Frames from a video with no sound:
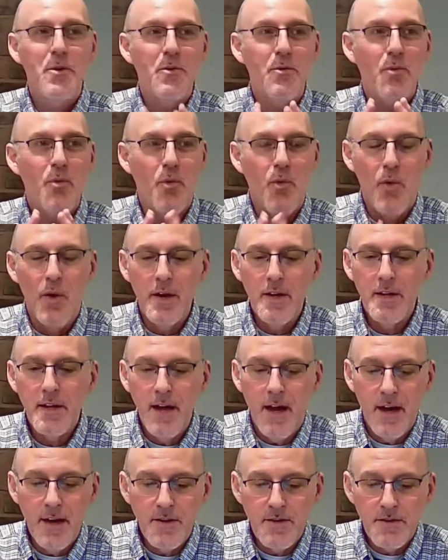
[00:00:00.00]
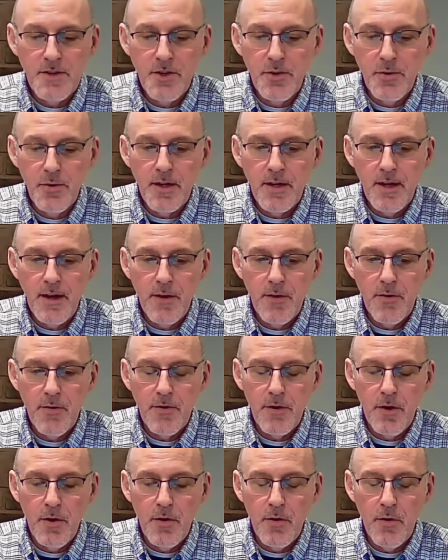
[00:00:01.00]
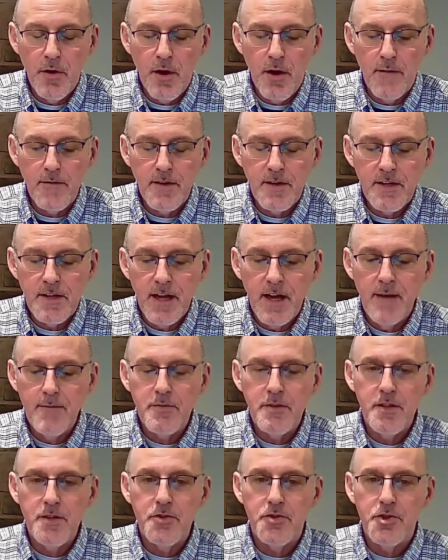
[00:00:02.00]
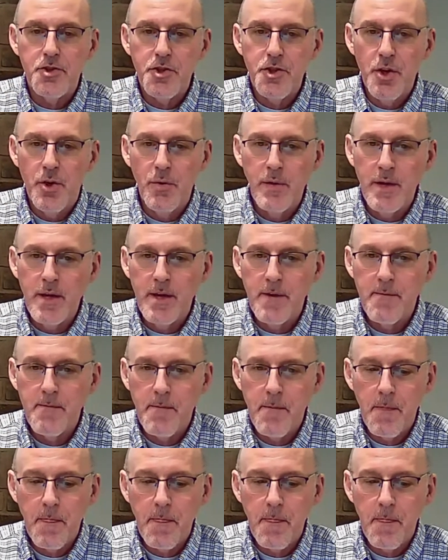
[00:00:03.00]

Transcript: What God is doing here, though, oftentimes is showing